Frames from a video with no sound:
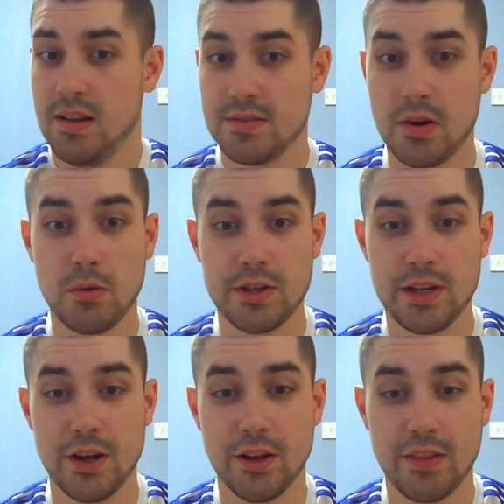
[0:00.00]
told,
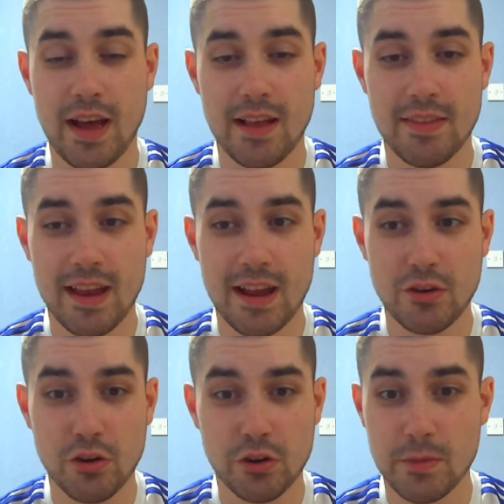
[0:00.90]
that they are
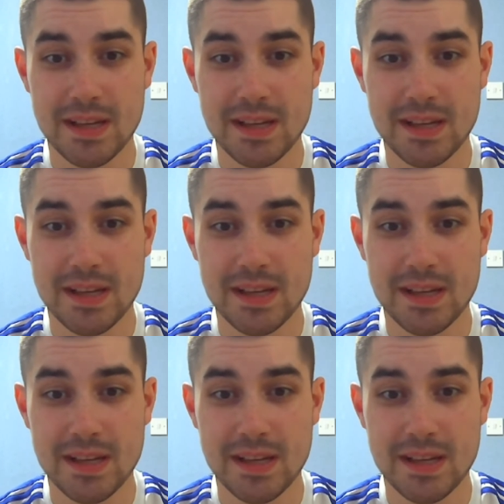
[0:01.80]
not going to be a